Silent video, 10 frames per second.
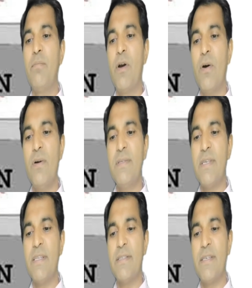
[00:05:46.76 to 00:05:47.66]

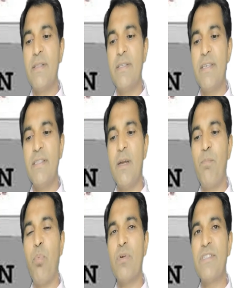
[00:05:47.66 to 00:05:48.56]
because see this is the
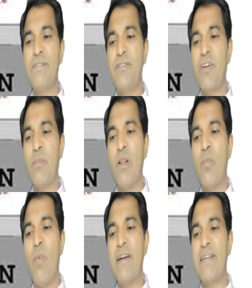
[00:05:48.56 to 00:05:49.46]
positive terminal
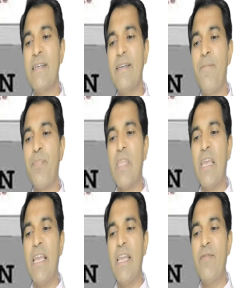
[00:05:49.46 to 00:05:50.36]
of battery,
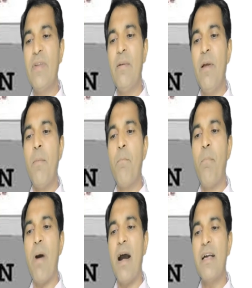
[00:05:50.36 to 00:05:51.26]
it will
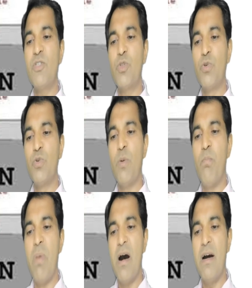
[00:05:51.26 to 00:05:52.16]
pass through
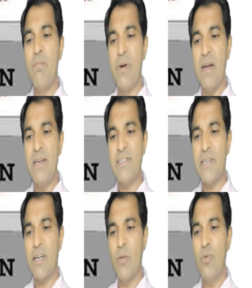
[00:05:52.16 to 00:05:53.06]
a brush
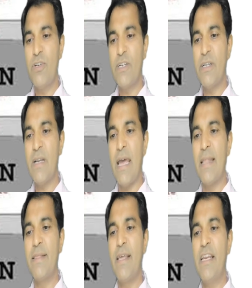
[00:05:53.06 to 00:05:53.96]
commutator
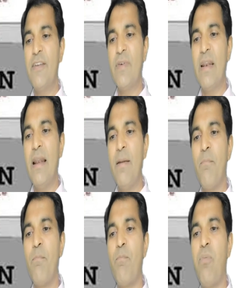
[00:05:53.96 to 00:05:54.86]
and then it will
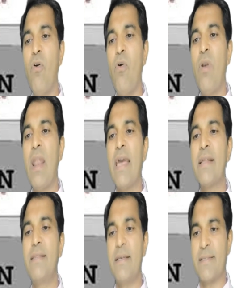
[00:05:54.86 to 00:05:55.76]
flow
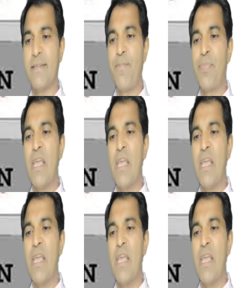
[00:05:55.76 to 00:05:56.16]
like this